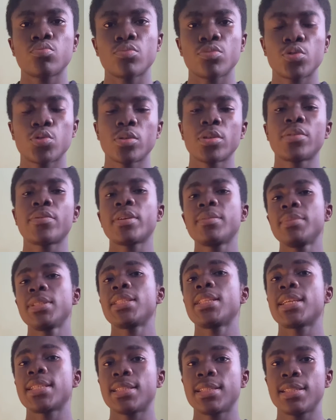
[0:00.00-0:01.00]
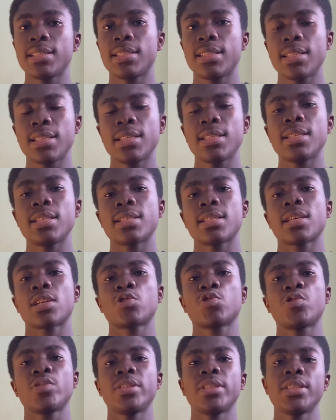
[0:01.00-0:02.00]
So the Redmi 13c is
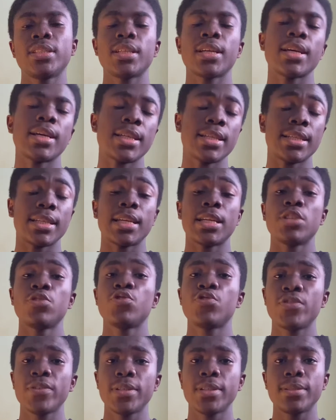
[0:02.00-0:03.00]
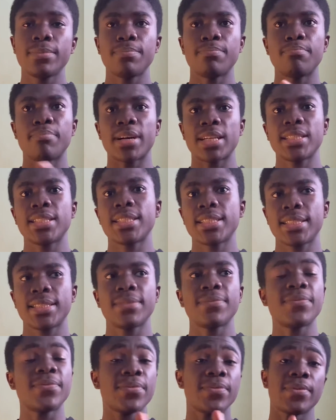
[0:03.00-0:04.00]
actually an entry budget
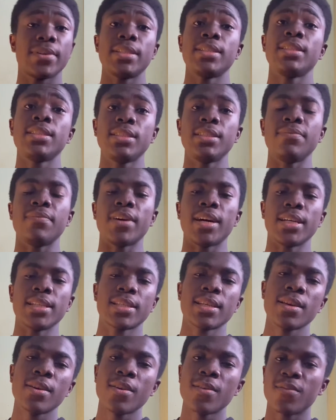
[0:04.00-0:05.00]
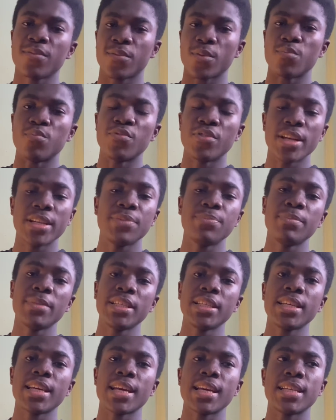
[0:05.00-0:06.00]
friendly device from
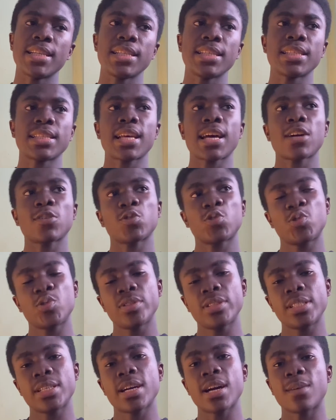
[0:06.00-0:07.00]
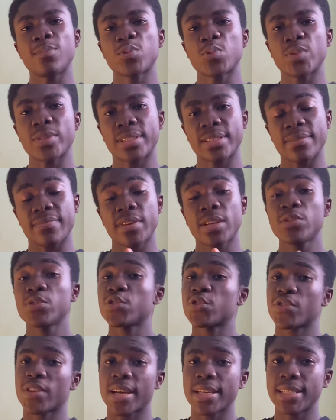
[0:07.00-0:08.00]
Redmi, and it actually comes with a very
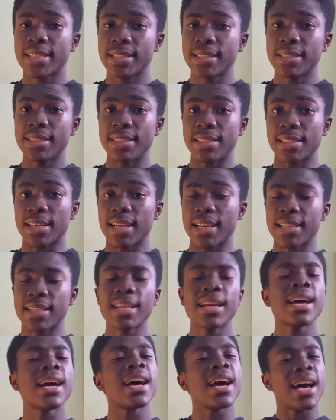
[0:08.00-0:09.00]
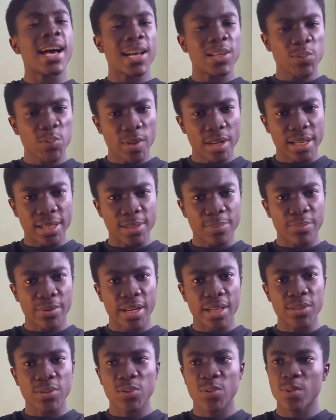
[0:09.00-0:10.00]
striking design as well as
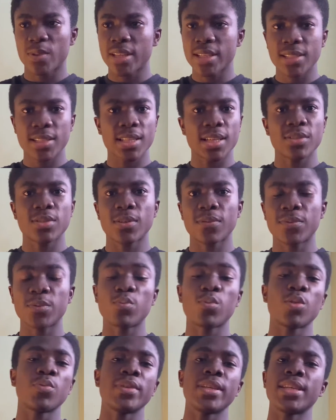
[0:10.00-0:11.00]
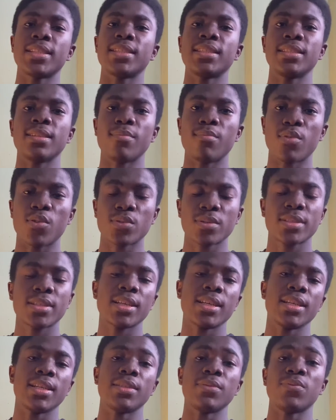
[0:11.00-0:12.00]
price. So let's start off with what we get in the box,
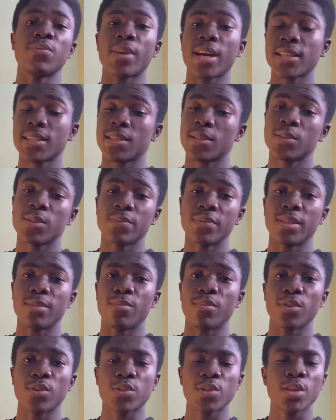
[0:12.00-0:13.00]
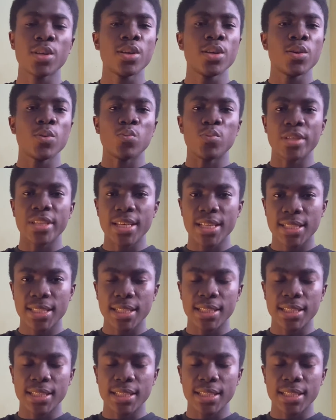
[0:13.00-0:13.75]
and right out of the box we get a